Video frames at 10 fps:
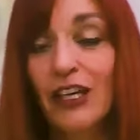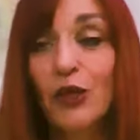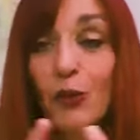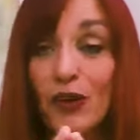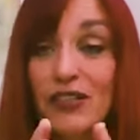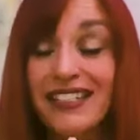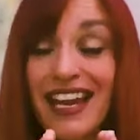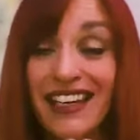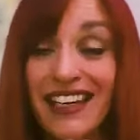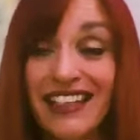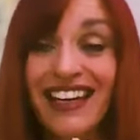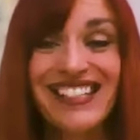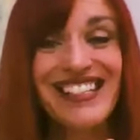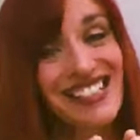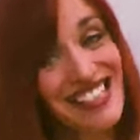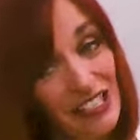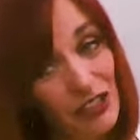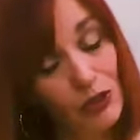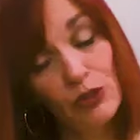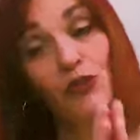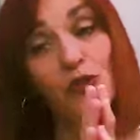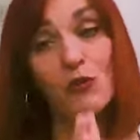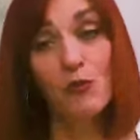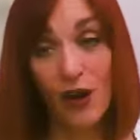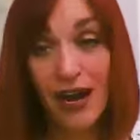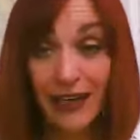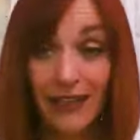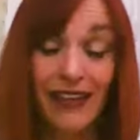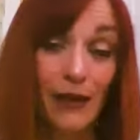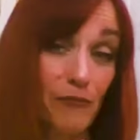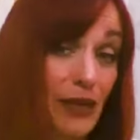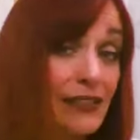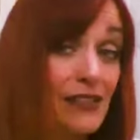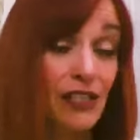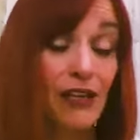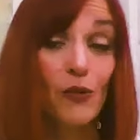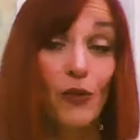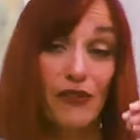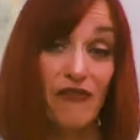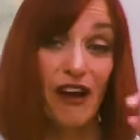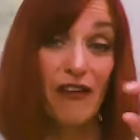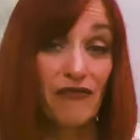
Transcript: you are sending a signal to the brain and the amygdala, where the fight,